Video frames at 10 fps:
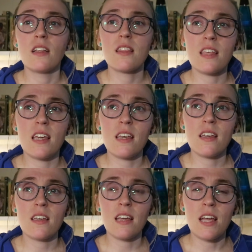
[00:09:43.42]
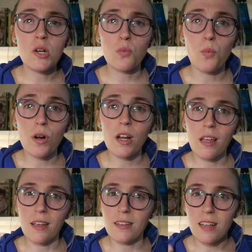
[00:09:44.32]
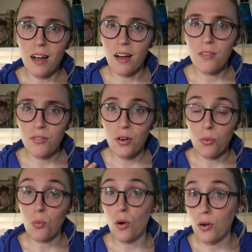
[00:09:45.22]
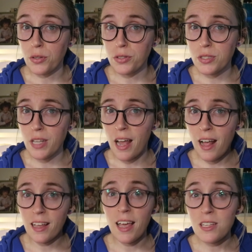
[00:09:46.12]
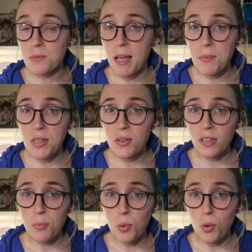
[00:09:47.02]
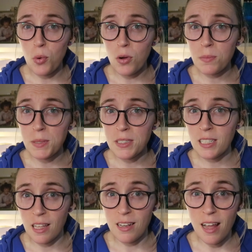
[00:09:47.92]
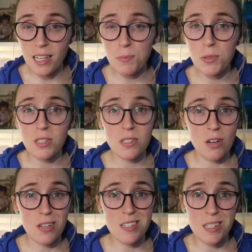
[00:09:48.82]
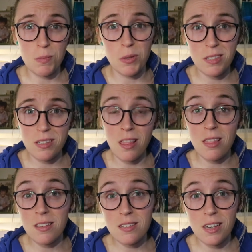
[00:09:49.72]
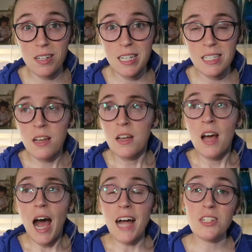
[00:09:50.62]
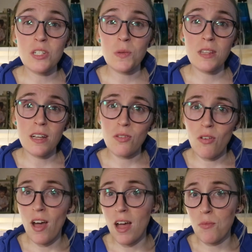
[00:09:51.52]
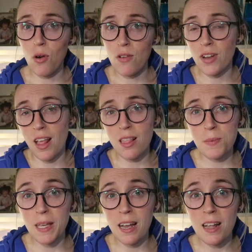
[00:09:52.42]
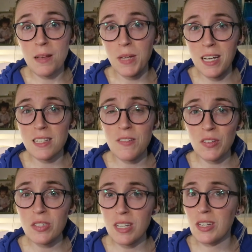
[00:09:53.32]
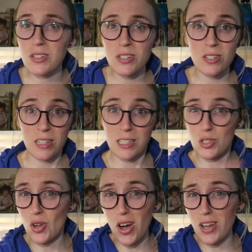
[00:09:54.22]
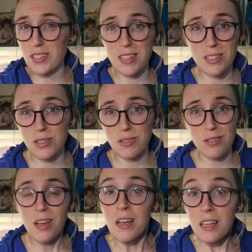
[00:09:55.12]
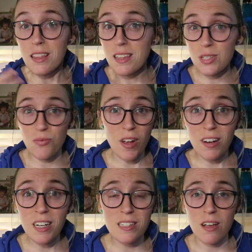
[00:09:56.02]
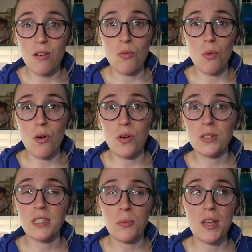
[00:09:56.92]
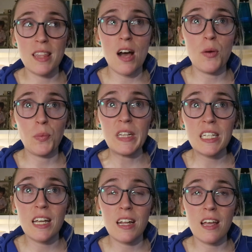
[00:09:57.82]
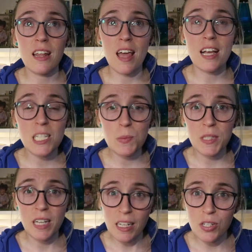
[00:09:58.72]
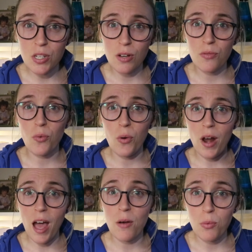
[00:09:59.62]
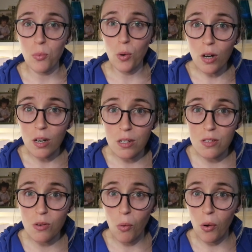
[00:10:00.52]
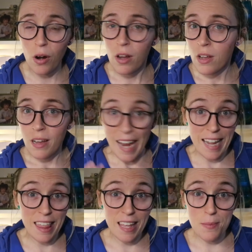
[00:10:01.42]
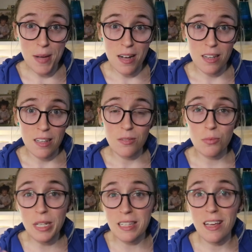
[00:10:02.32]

the inner workings of their worlds. And I guess maybe you get more world building in the next books. There are 6 books in this series. I just would like to have had more of it in the beginning, because it feels like you're just tossed into this fairy tale world without really getting any explanation for how it works or anything about it, really,